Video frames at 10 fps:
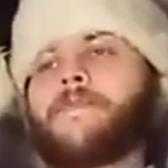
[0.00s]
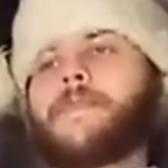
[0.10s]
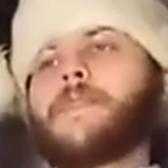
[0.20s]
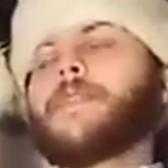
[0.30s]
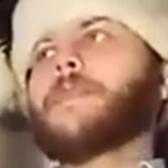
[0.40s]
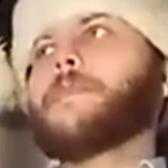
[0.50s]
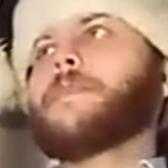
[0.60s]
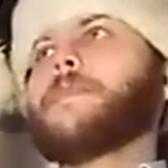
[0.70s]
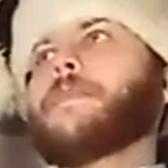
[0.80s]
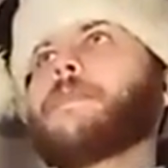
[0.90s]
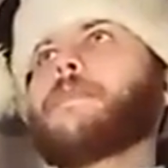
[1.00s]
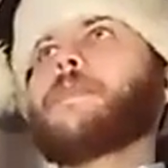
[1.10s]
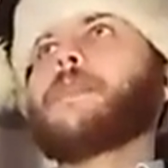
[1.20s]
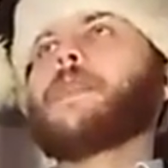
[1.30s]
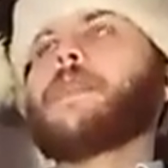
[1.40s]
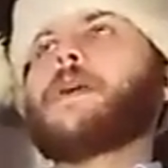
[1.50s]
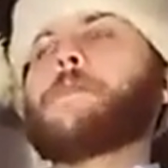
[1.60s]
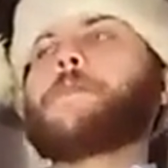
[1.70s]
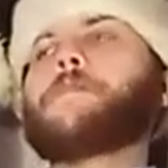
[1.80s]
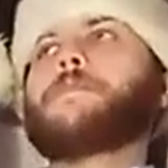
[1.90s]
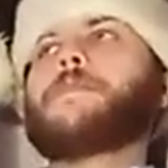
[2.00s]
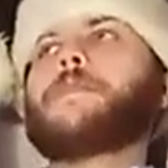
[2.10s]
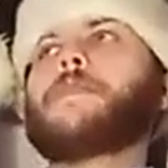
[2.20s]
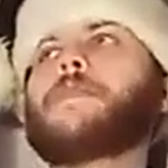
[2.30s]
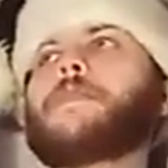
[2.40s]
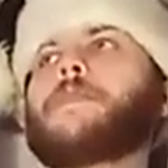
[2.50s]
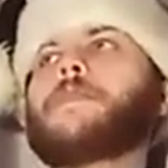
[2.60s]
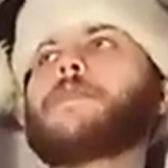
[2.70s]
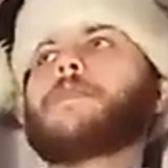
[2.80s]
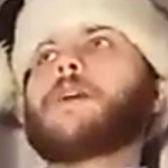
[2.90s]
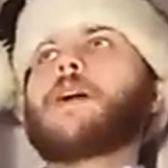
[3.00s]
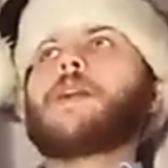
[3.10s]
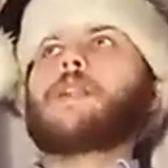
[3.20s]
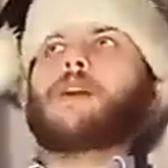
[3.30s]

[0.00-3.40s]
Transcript: There were no such pleas. But at the time...